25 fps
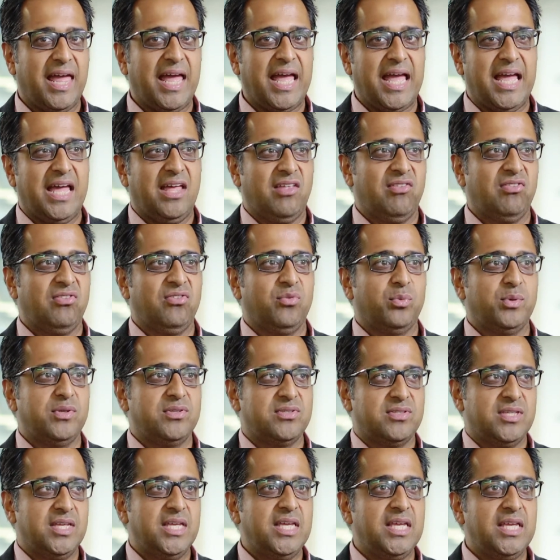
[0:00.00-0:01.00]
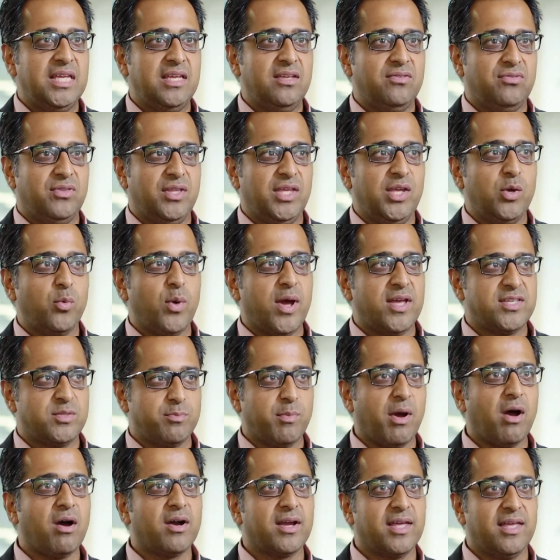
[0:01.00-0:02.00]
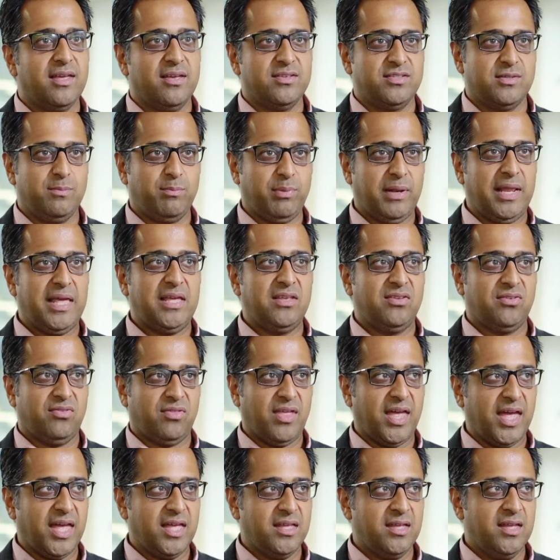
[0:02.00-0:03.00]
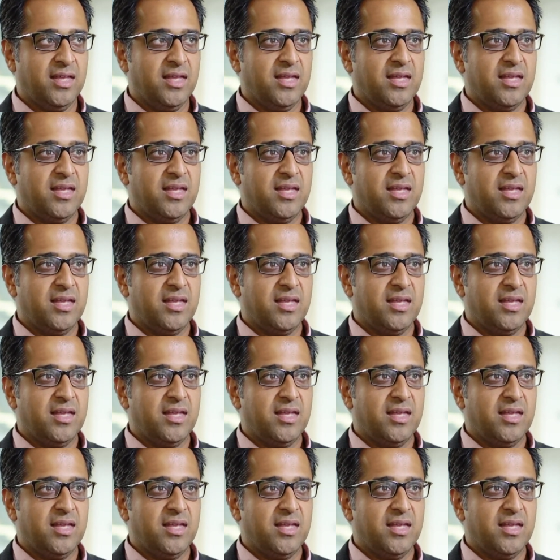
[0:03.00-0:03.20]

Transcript: and we see the US market as a place that